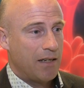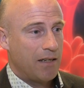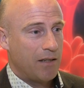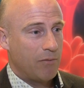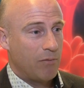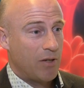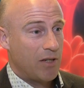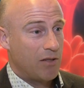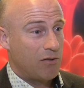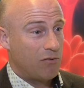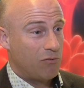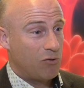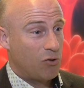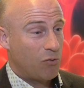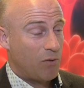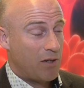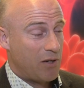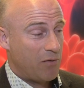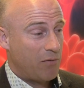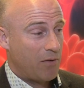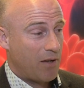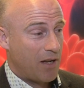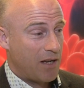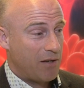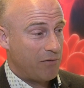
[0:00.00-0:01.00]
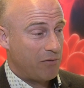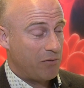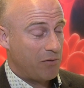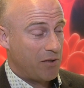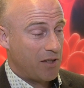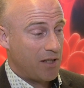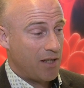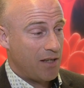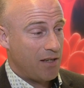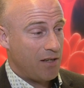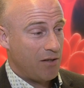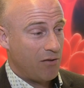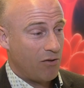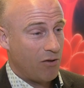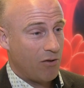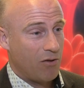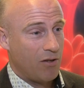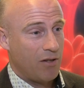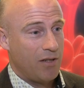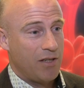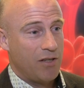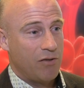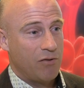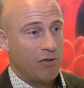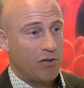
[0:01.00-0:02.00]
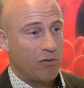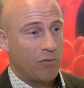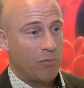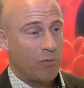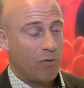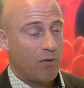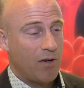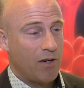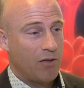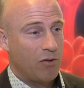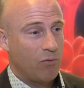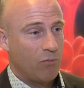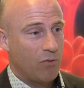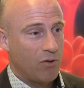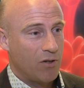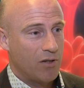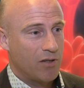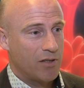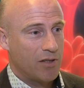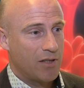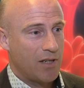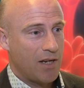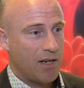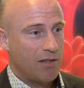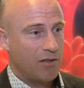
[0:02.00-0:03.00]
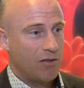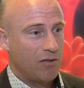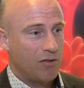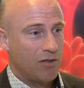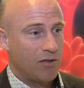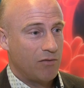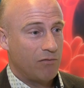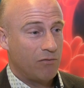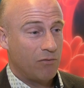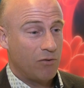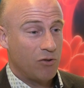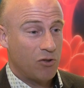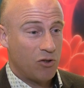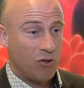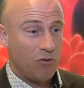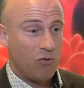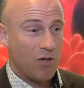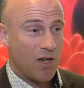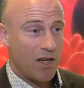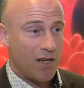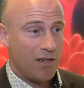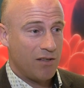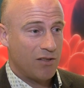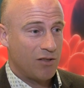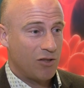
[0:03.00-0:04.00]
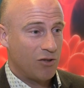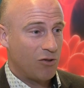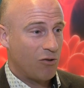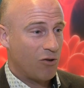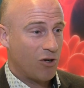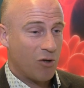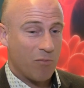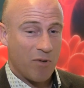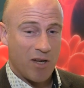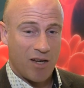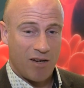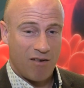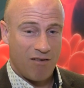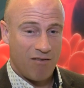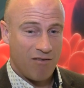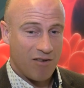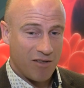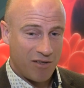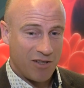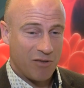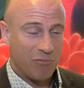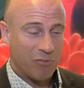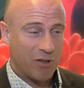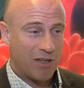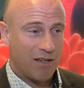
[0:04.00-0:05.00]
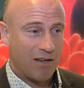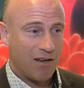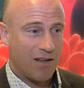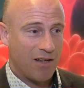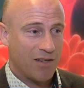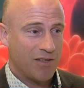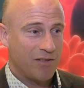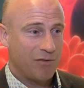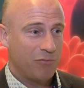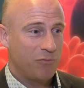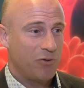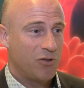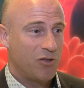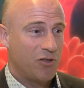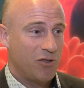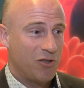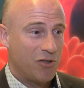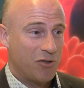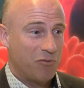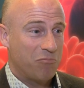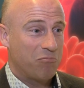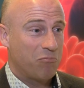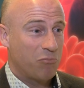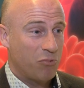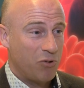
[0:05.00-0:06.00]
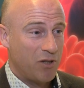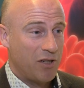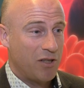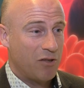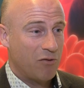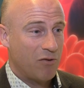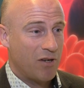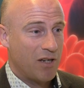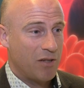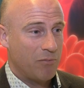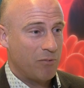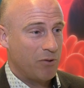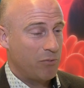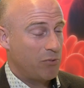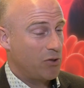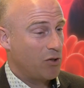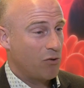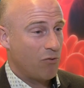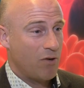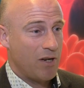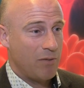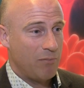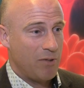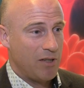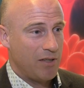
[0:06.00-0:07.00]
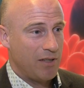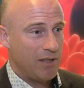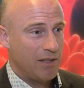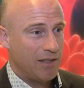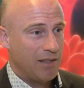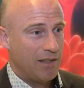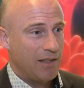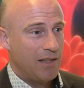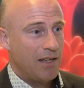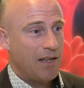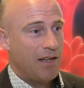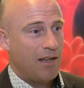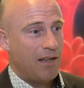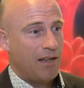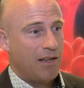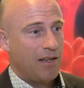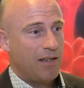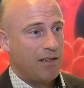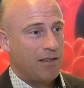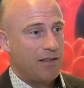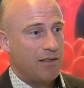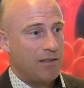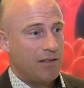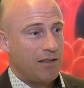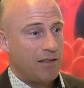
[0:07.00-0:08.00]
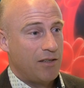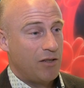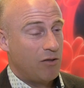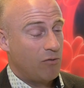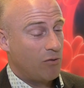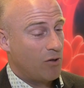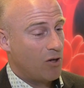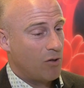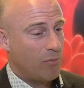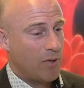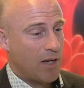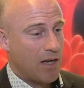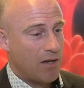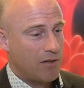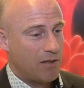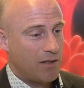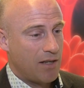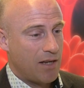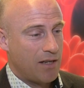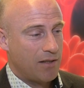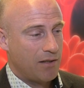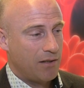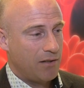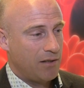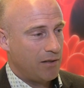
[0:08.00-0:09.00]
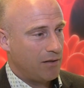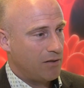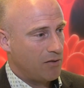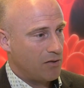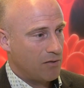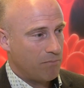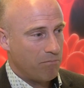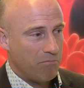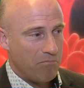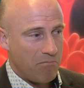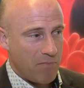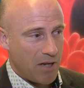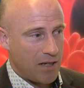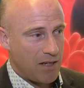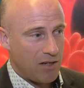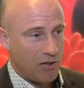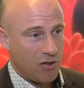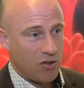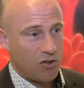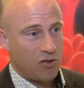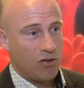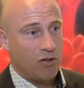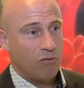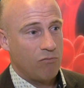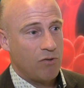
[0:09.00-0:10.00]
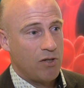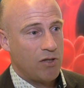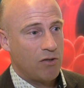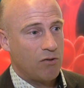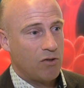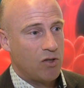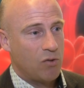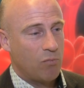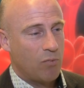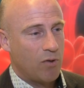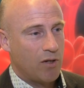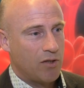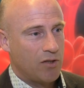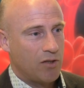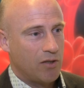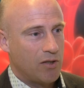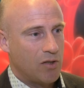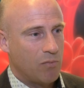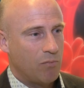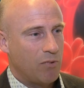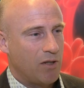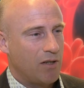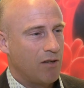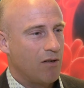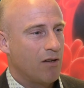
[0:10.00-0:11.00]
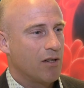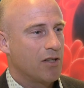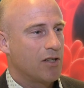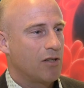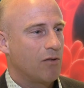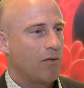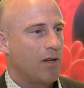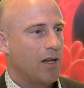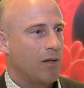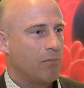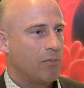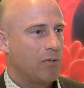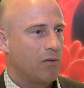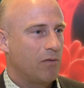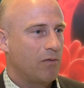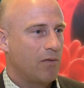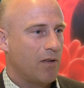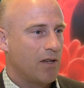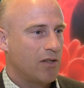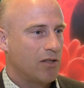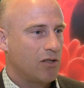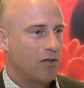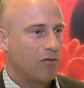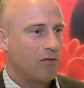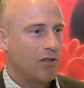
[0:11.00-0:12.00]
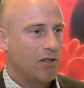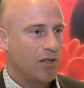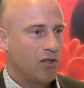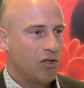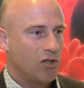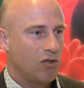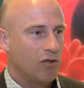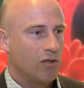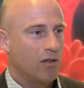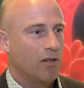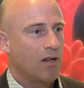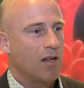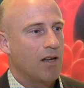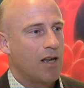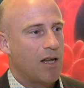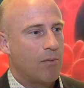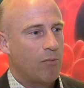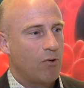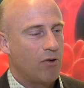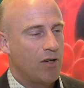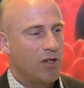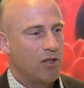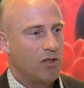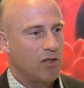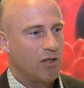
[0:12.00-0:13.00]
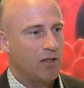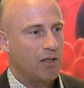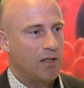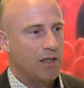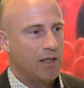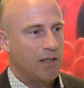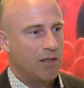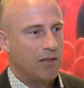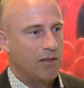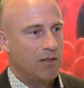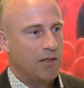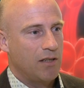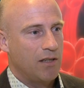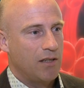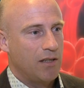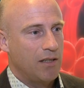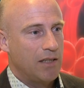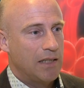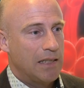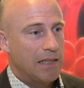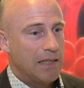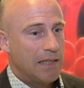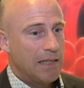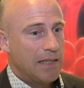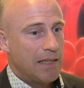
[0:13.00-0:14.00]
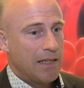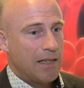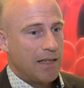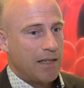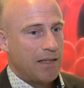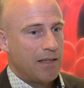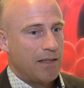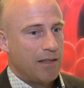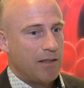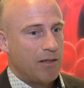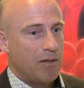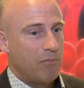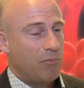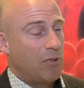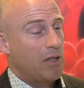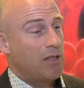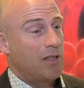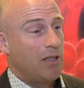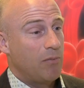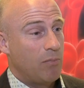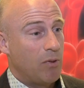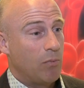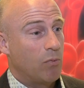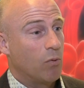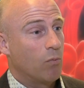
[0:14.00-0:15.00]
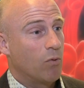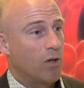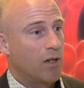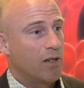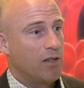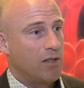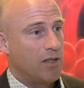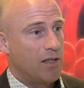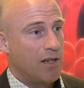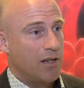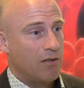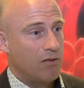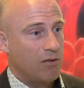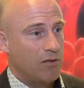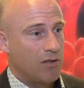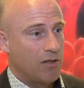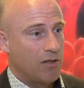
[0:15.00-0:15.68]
and we had 25 of the key thought leaders from around the world gathered for two days to talk about nothing but clot, which is pretty incredible. It was a great meeting. And uh, you know, coming out of that, I think there's many additional research projects, but it also helped to foster additional collaboration and, uh, uh, and basically people working together